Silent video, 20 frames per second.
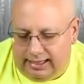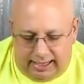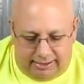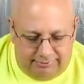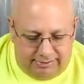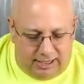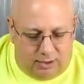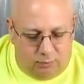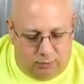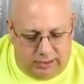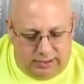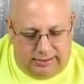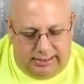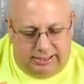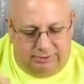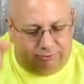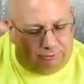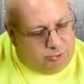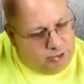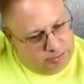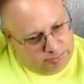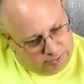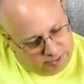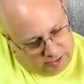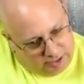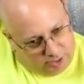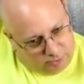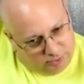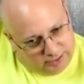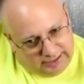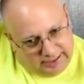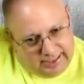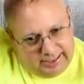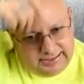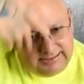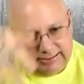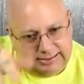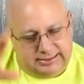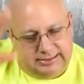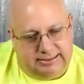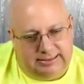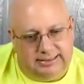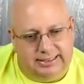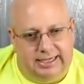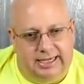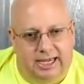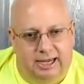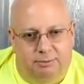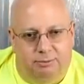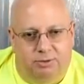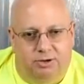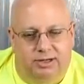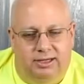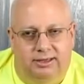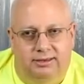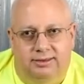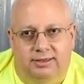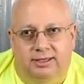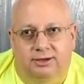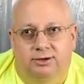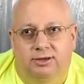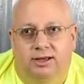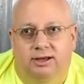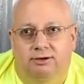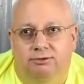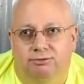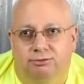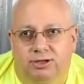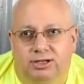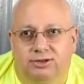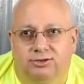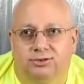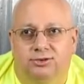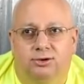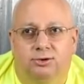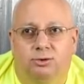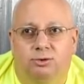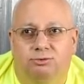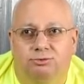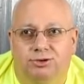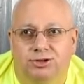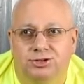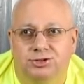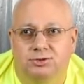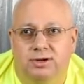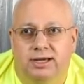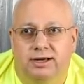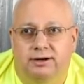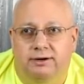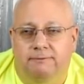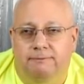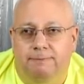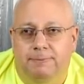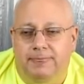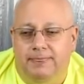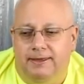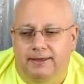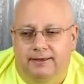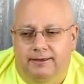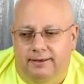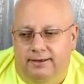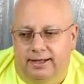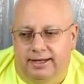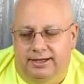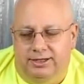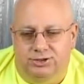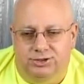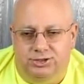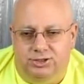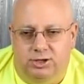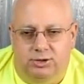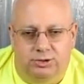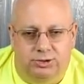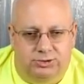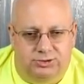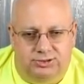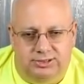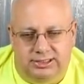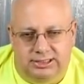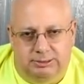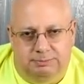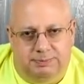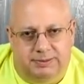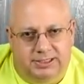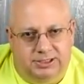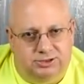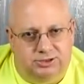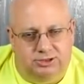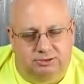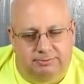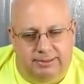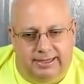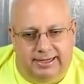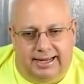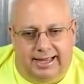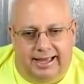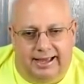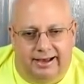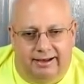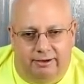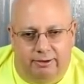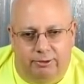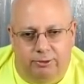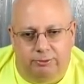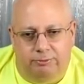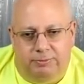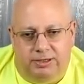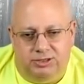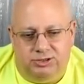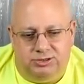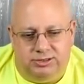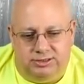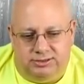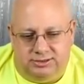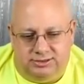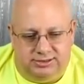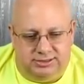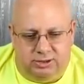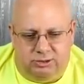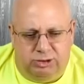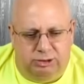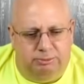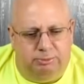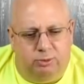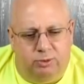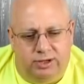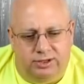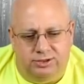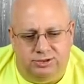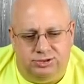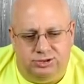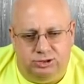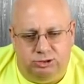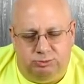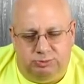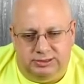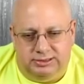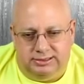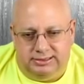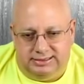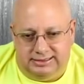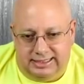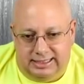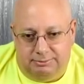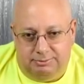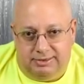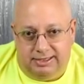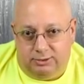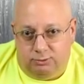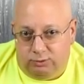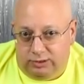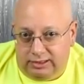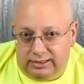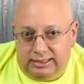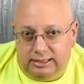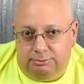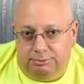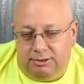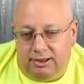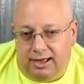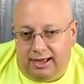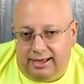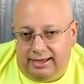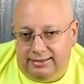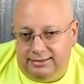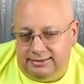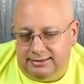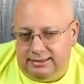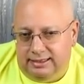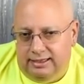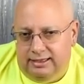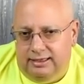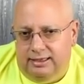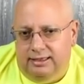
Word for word: I've got one link for you below where the guy sticks his camera in the uh, freezer or refrigerator and you show you see the picture about how much it's a Sony point and shoot but the same thing really applies